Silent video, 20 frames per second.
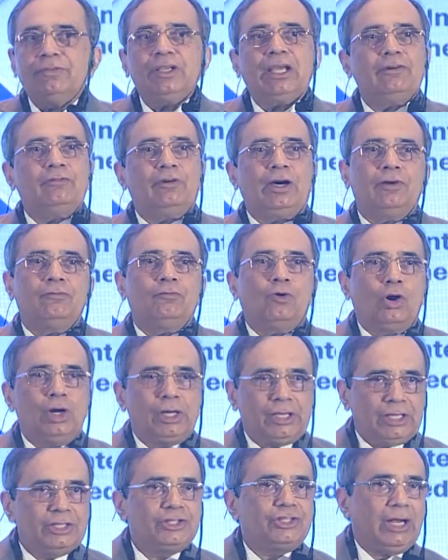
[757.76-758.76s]
we have 1
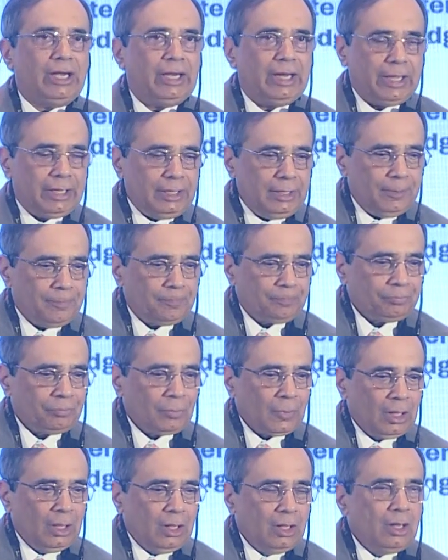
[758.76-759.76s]
vault in Chennai.
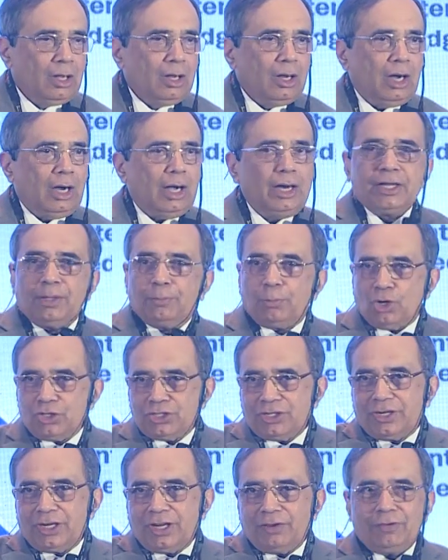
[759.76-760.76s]

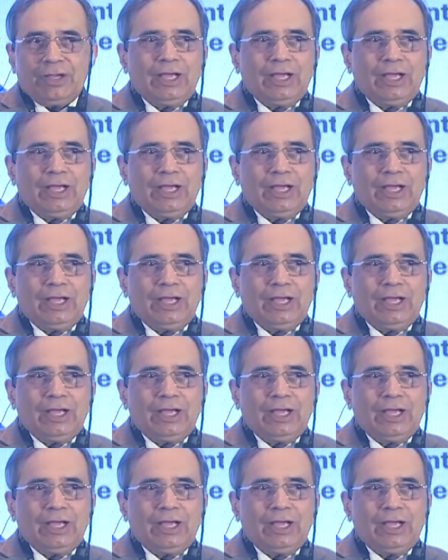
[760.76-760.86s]
Depository,